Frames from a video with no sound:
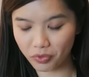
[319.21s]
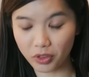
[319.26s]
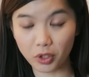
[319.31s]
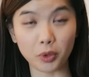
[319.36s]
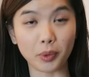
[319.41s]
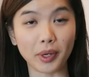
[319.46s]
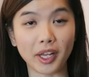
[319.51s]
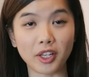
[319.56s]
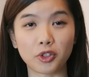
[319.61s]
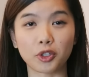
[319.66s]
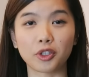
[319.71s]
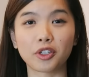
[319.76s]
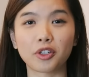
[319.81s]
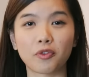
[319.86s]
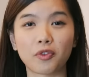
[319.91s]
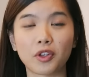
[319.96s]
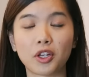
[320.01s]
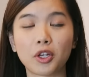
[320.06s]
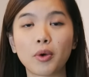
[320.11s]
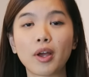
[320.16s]
You enjoy the
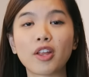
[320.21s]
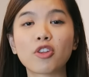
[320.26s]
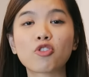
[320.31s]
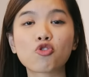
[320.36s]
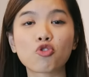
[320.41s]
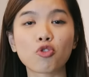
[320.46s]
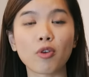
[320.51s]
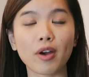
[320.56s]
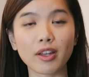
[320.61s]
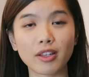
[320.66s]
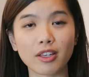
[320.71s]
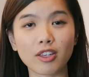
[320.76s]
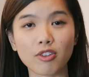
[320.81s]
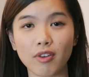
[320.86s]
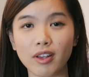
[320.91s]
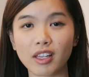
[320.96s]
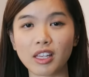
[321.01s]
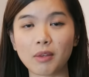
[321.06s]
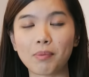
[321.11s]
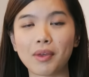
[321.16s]
video and try this
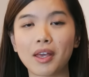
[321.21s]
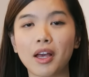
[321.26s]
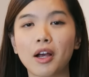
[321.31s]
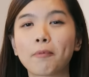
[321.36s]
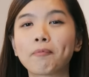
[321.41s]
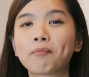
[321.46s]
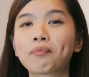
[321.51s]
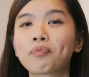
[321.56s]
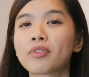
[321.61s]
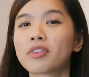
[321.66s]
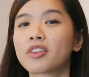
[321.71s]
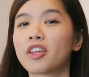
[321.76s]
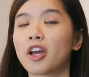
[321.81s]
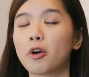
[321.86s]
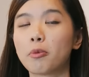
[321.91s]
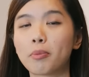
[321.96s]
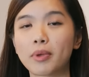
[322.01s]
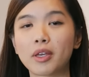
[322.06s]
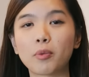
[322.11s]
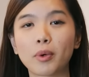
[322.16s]
recipe out.
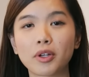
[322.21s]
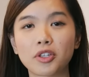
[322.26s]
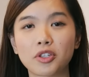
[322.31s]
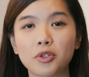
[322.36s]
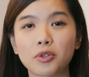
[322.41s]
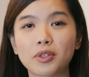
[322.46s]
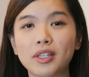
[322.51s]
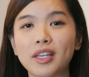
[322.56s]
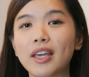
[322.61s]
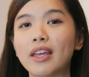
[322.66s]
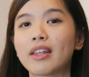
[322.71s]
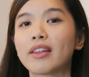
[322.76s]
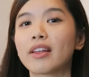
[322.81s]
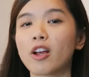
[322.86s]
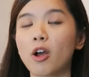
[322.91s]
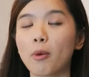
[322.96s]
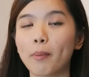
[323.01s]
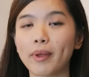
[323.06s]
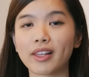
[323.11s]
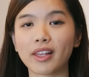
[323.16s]
Tell me what you think in the
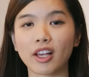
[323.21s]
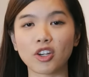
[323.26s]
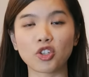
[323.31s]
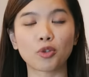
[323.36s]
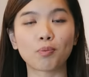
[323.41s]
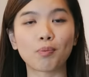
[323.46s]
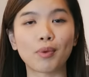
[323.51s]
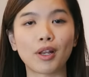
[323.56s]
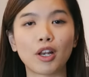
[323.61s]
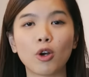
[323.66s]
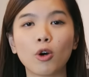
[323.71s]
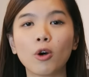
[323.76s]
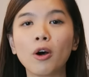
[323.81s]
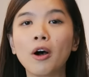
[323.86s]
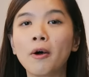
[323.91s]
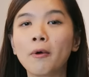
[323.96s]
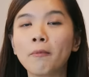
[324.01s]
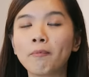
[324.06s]
comment section below.